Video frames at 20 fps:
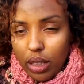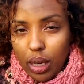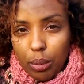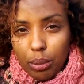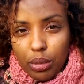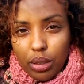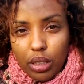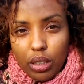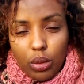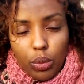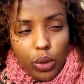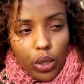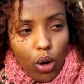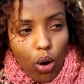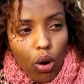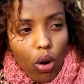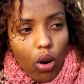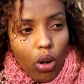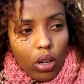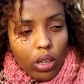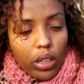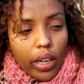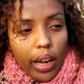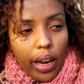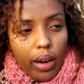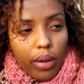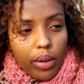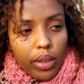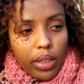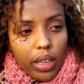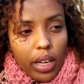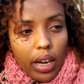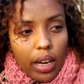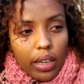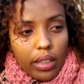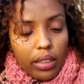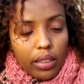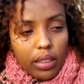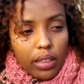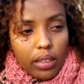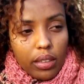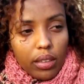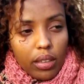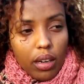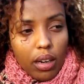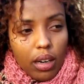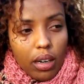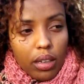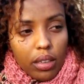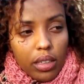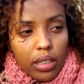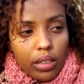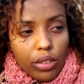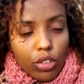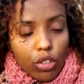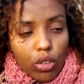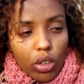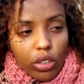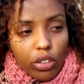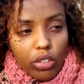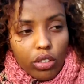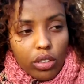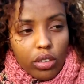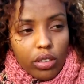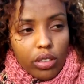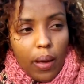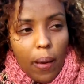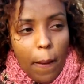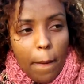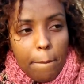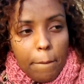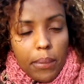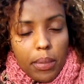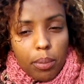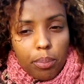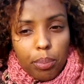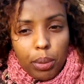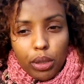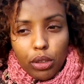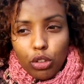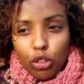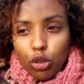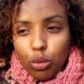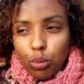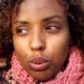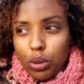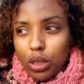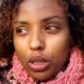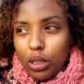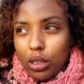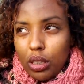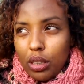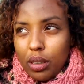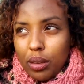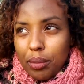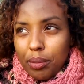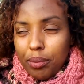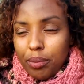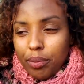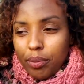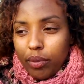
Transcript: DMT, we all carry that, the instructions. But to be